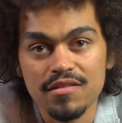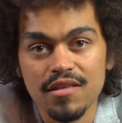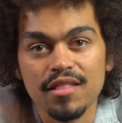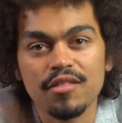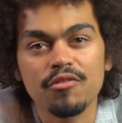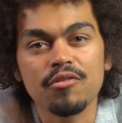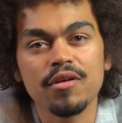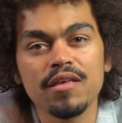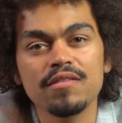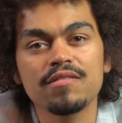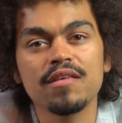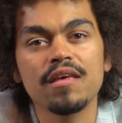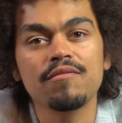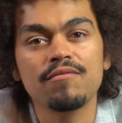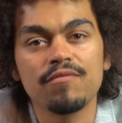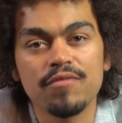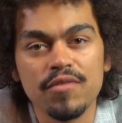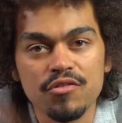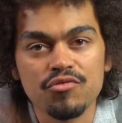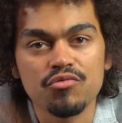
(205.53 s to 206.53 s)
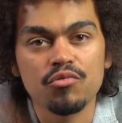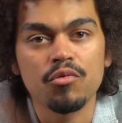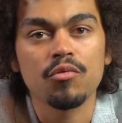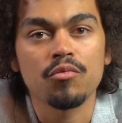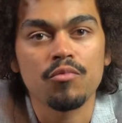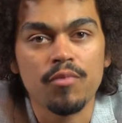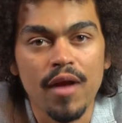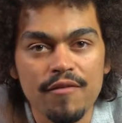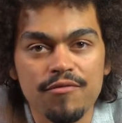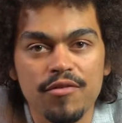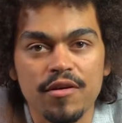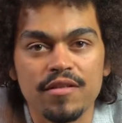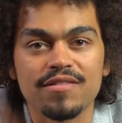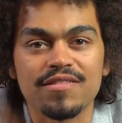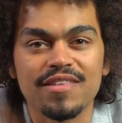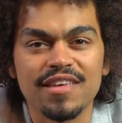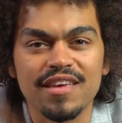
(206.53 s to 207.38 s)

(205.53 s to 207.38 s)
there is a visual reference, the